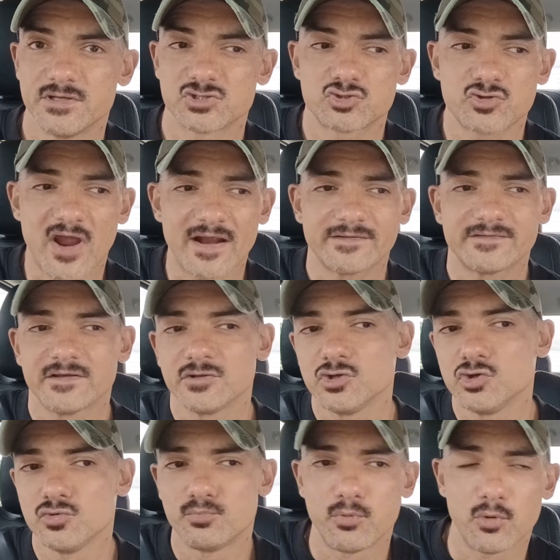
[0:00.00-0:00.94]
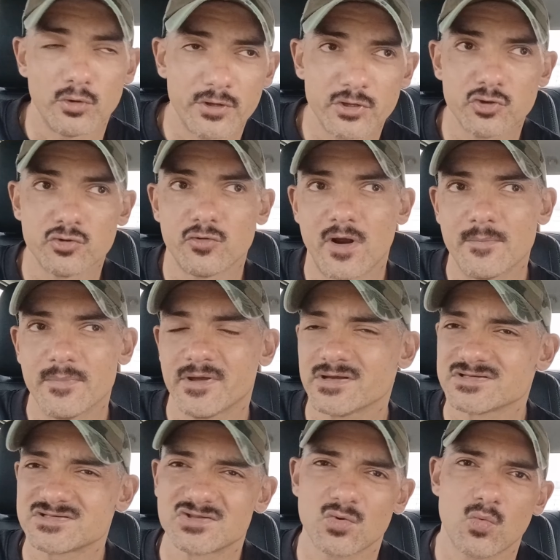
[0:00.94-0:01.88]
distracting you, pulling you around,
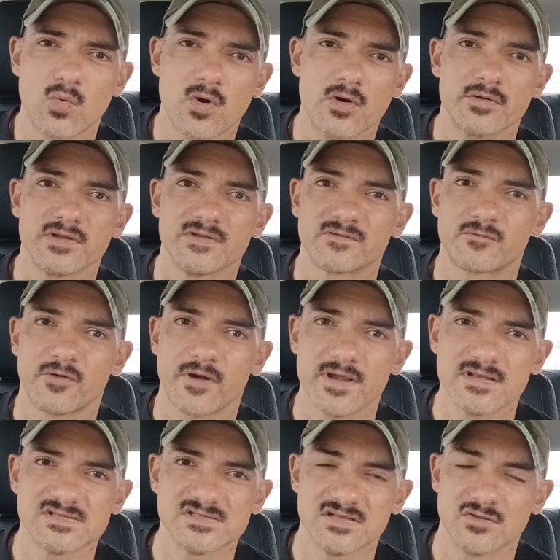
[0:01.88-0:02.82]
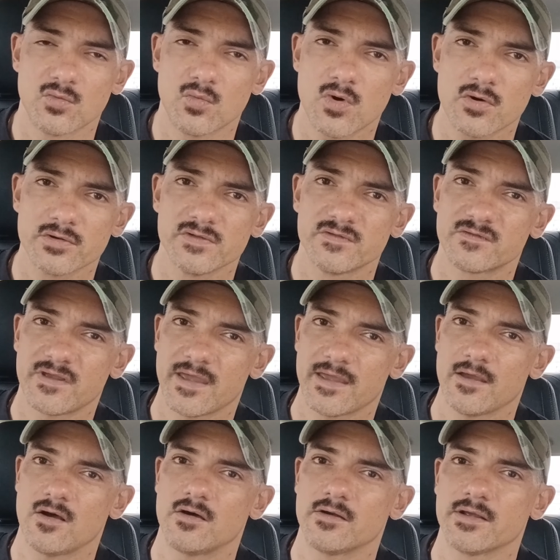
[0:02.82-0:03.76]
because the world is crazy. The world is
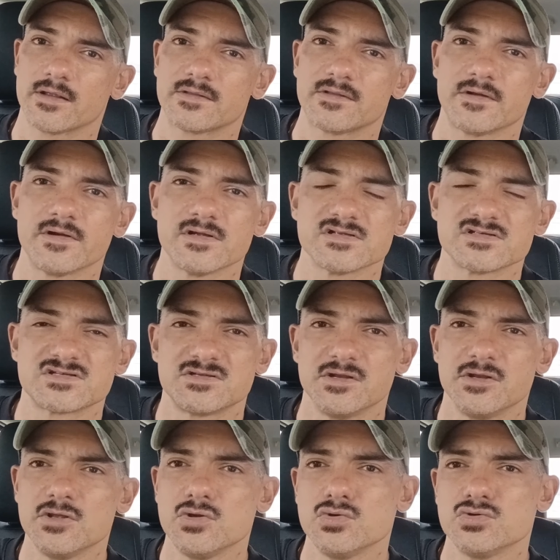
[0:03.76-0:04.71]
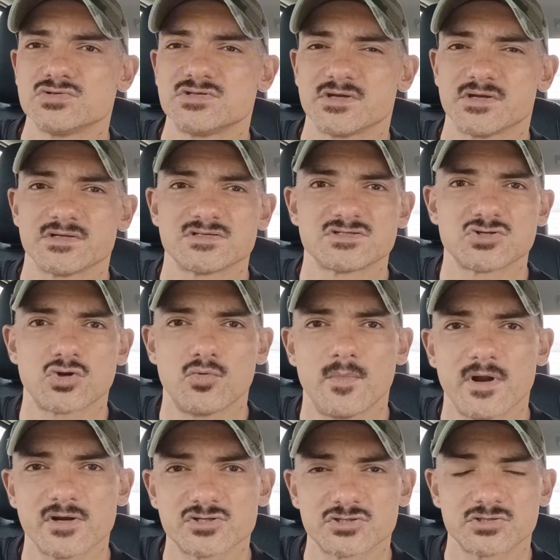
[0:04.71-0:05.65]
chaotic. There's news. There's
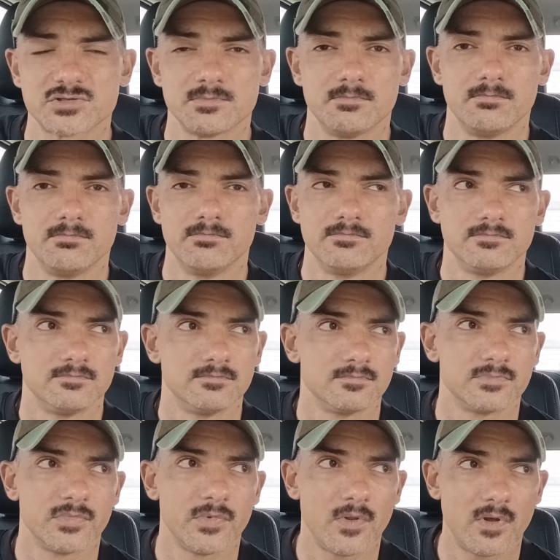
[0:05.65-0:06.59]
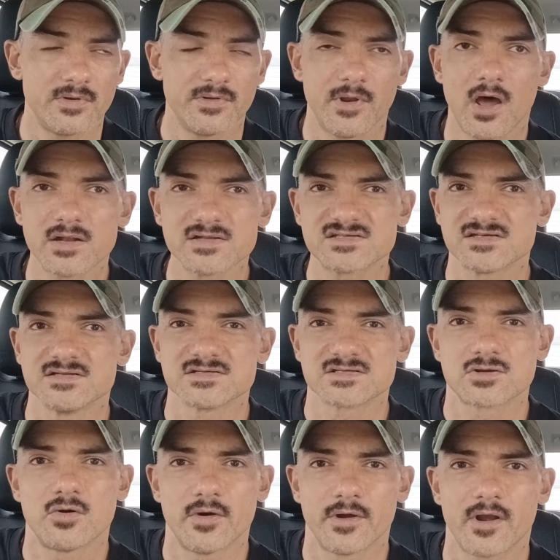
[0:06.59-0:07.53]
so much
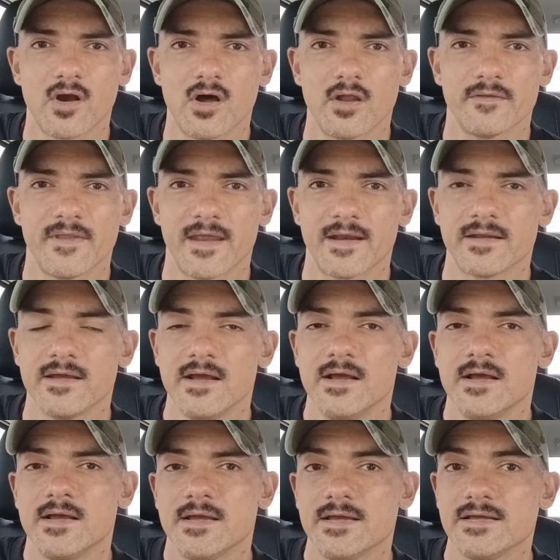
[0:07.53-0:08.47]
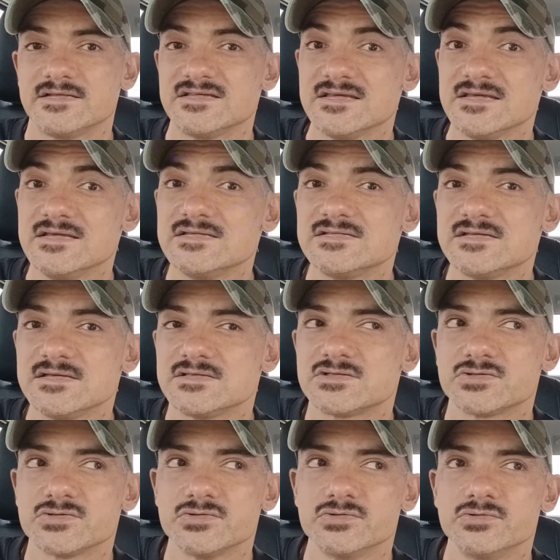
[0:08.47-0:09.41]
nonsense going on that it's
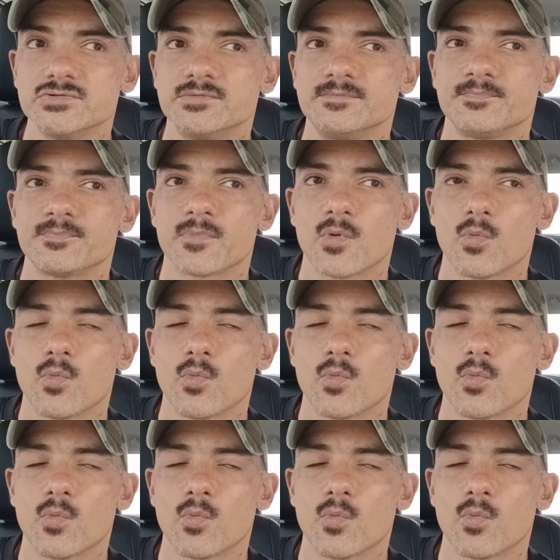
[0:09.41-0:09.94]
easy to